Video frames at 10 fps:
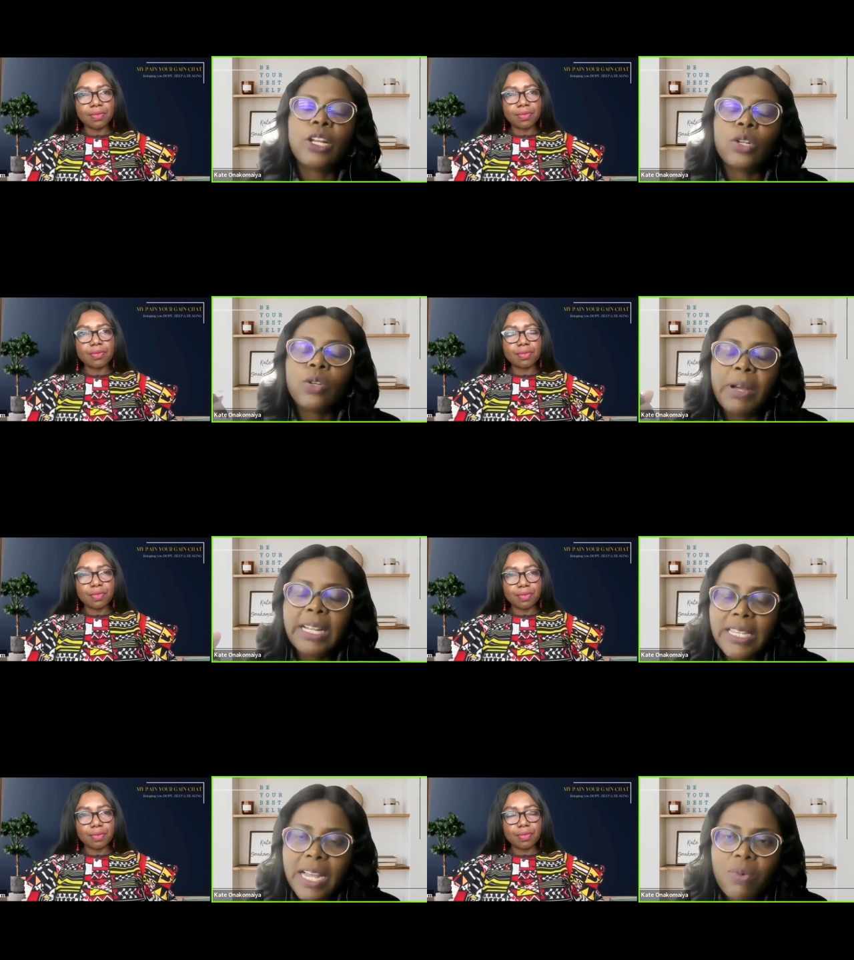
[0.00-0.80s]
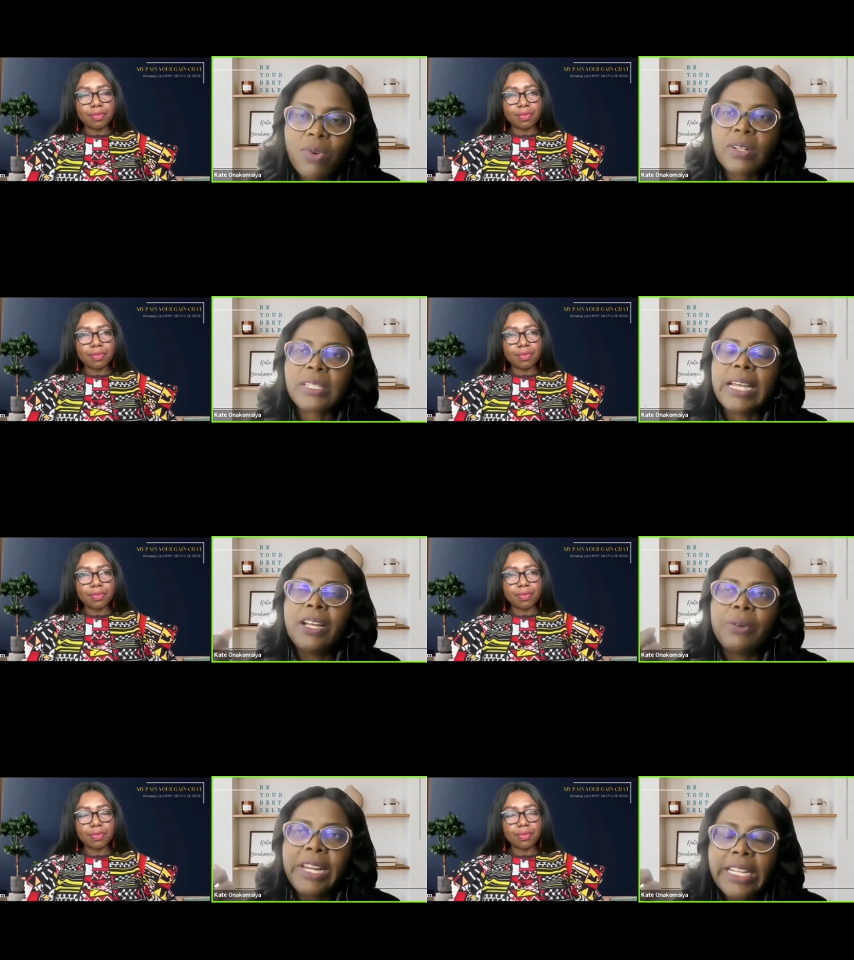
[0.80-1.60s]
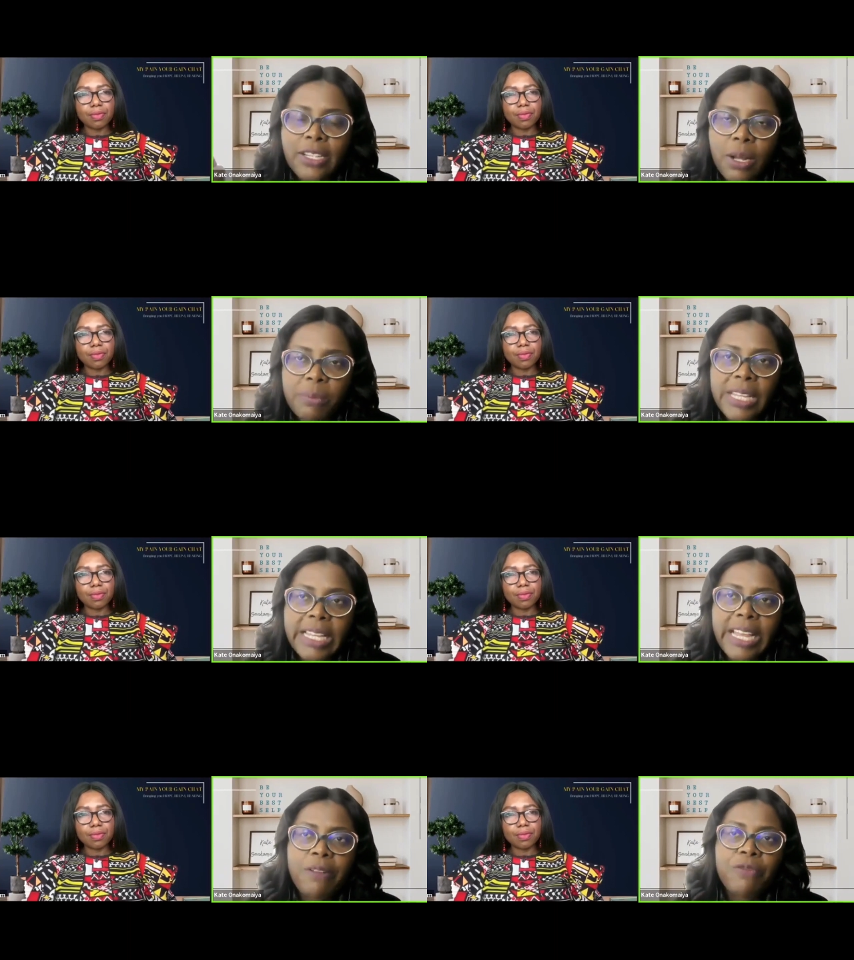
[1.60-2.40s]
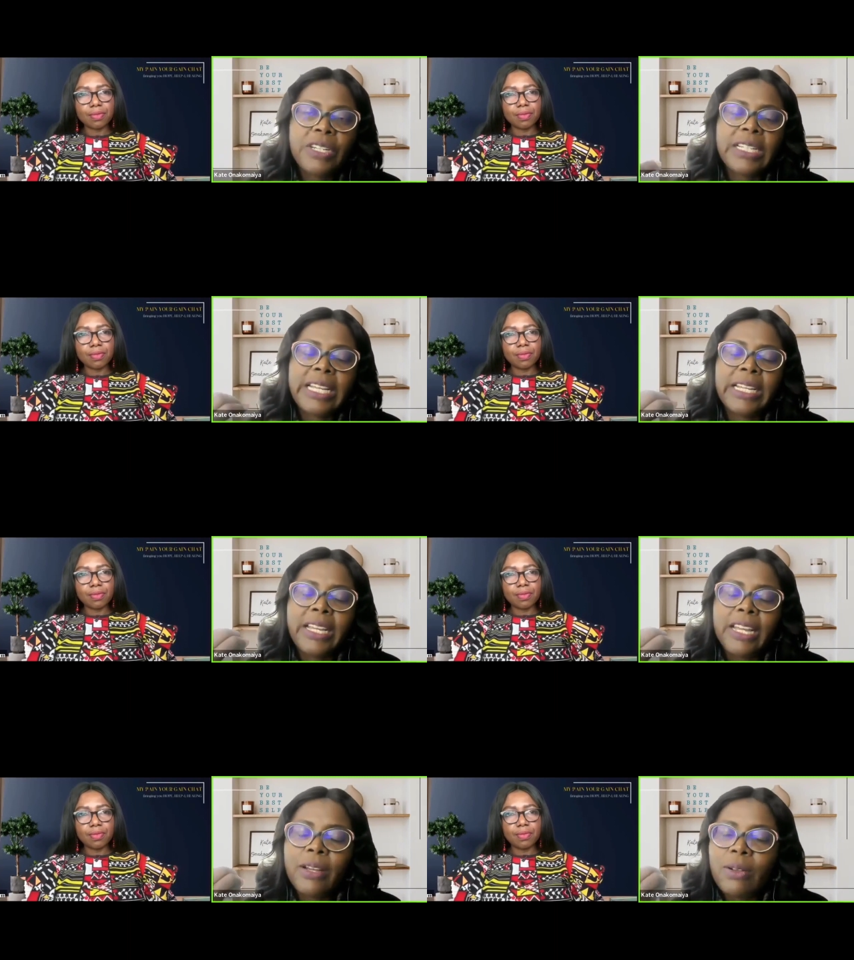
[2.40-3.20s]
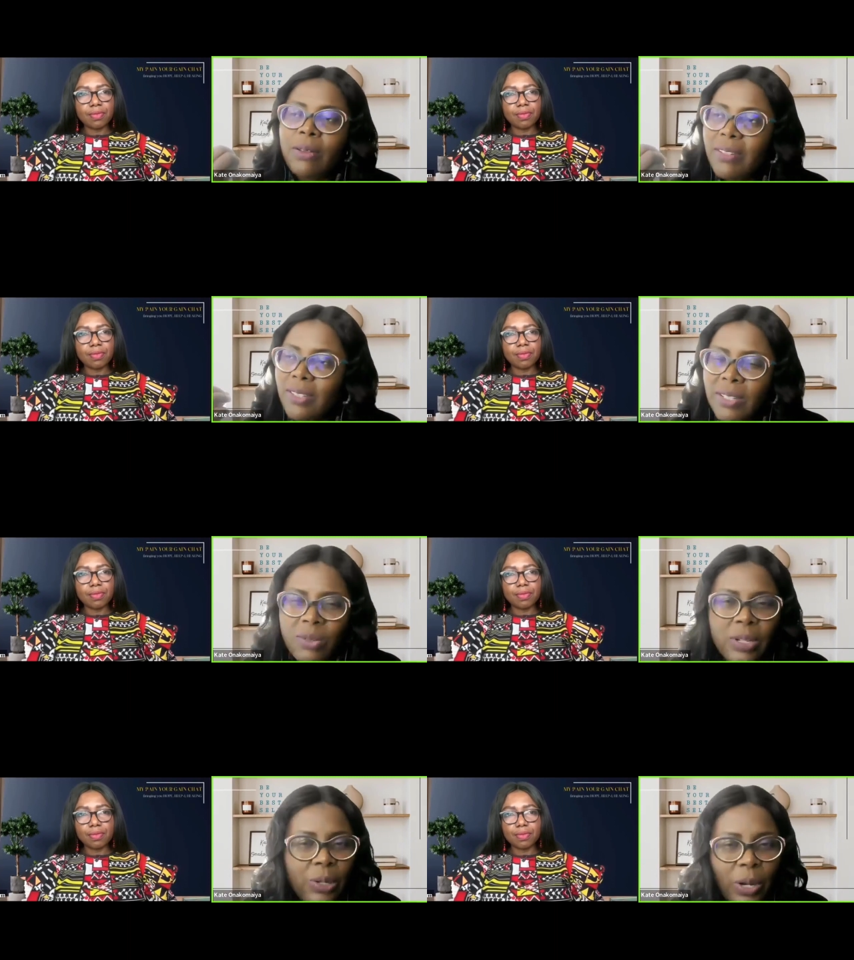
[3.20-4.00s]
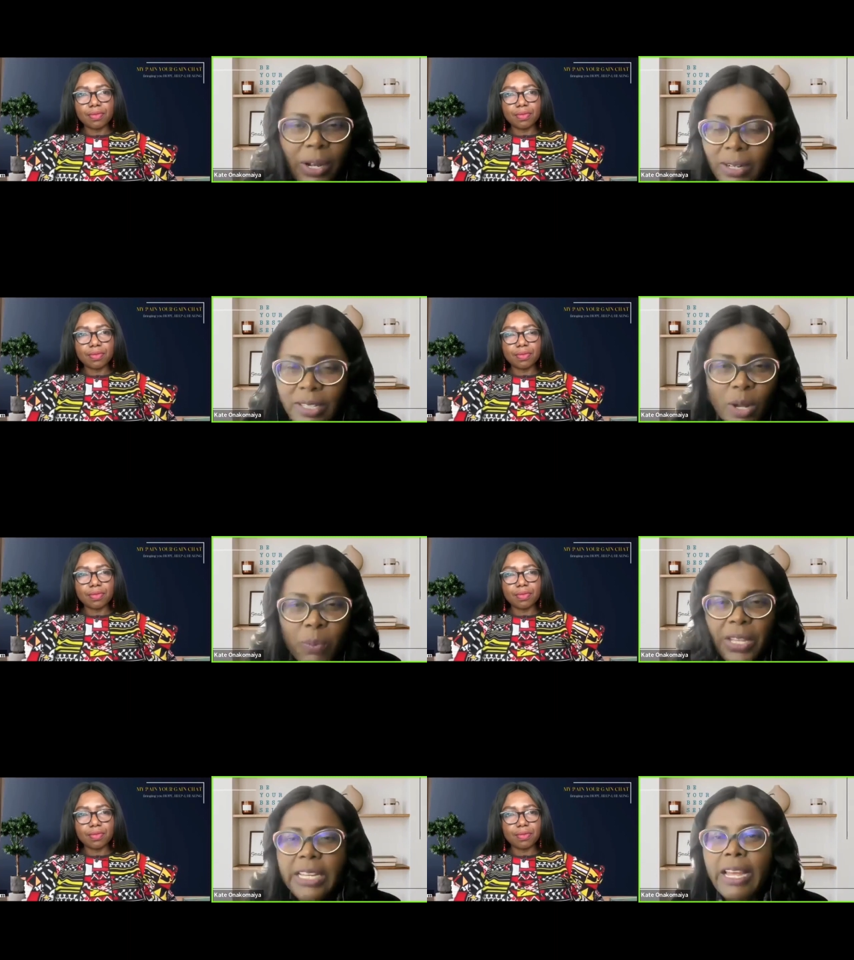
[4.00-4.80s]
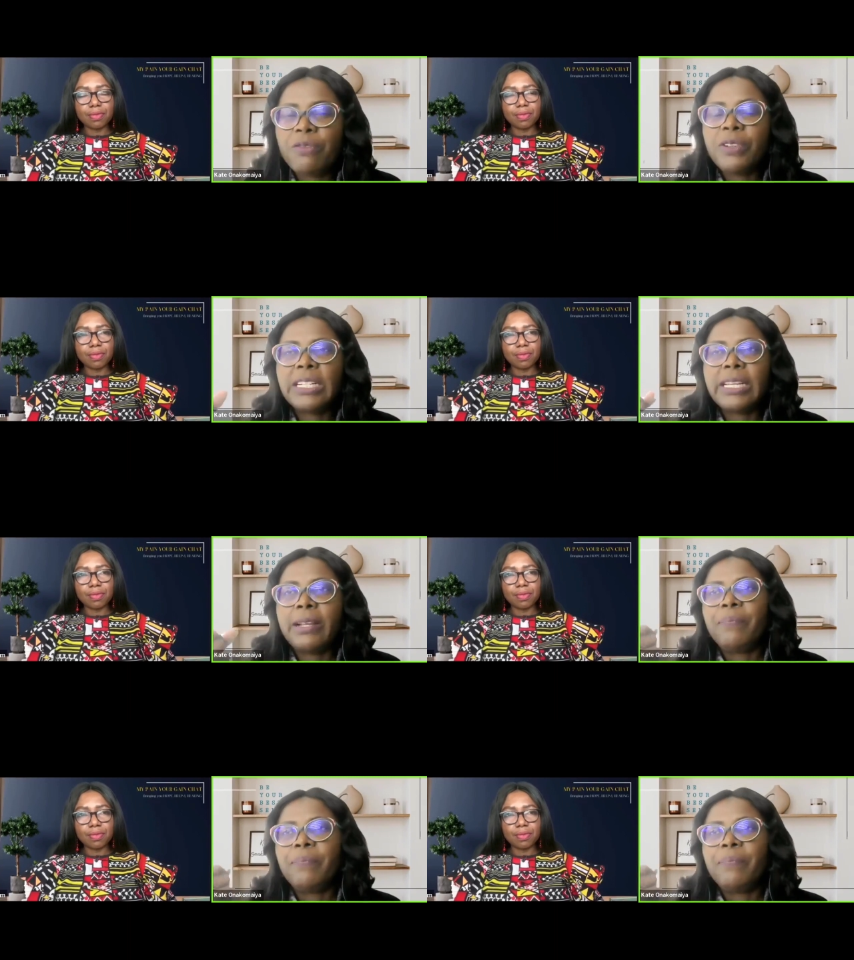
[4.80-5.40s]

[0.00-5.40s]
Speaker 1: No matter what, read something every day, mm. learn something every day,